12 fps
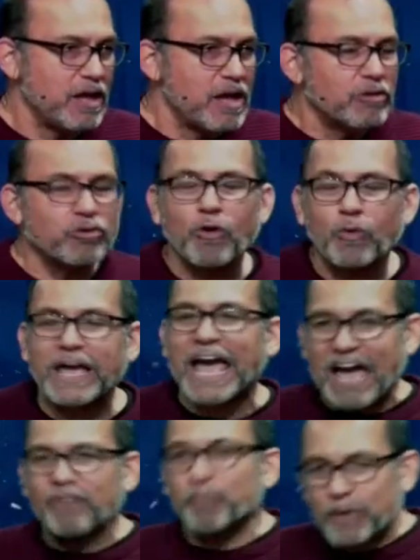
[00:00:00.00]
So we
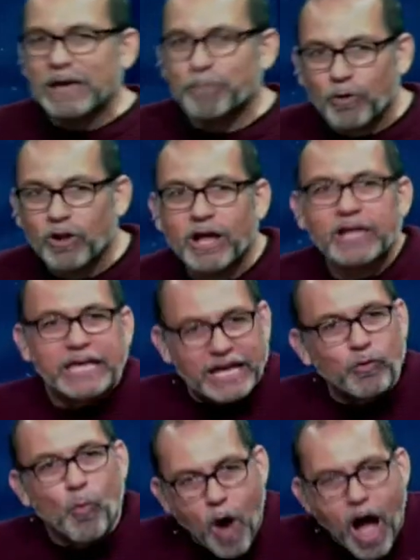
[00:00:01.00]
have people
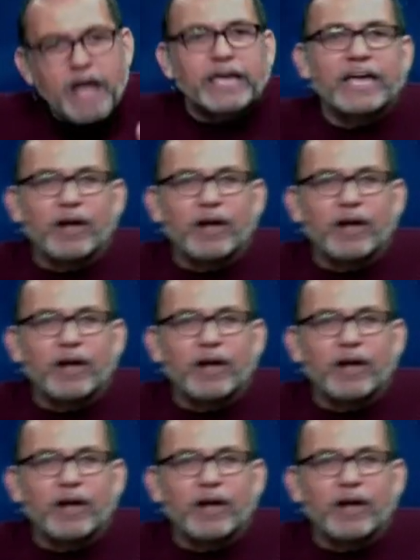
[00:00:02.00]
again walking